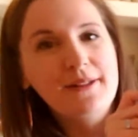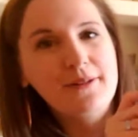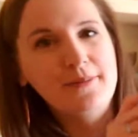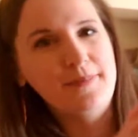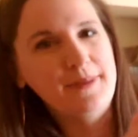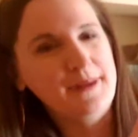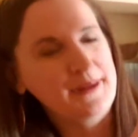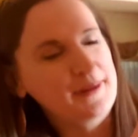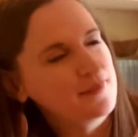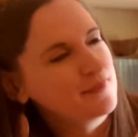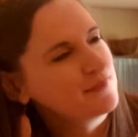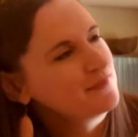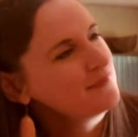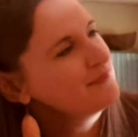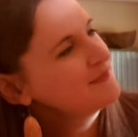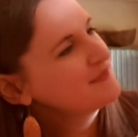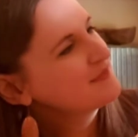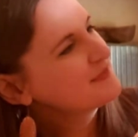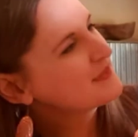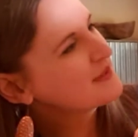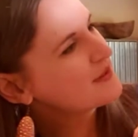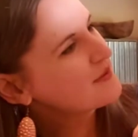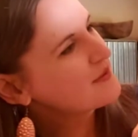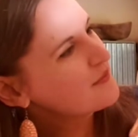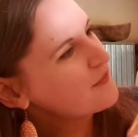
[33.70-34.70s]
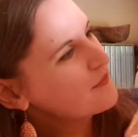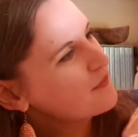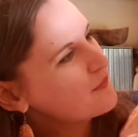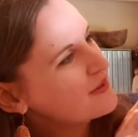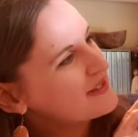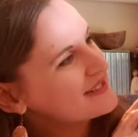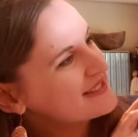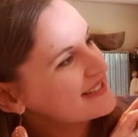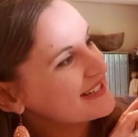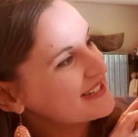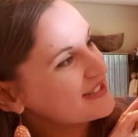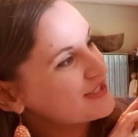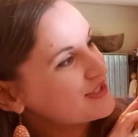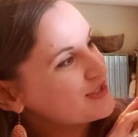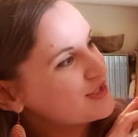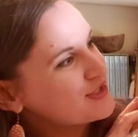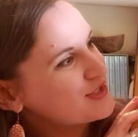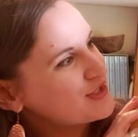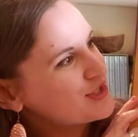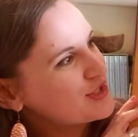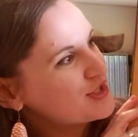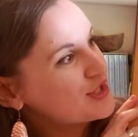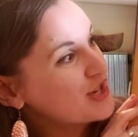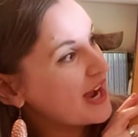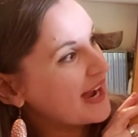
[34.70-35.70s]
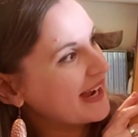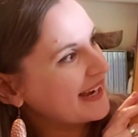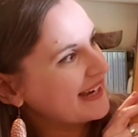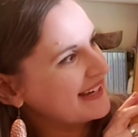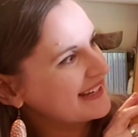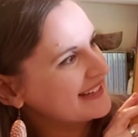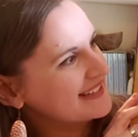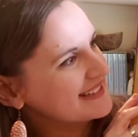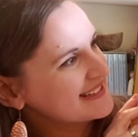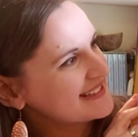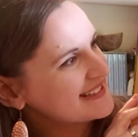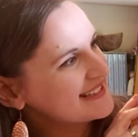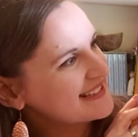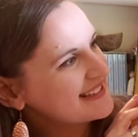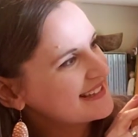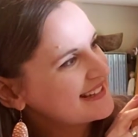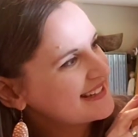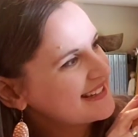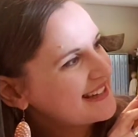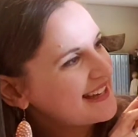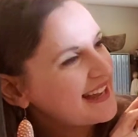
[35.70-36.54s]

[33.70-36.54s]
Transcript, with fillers: Belbum was a giant,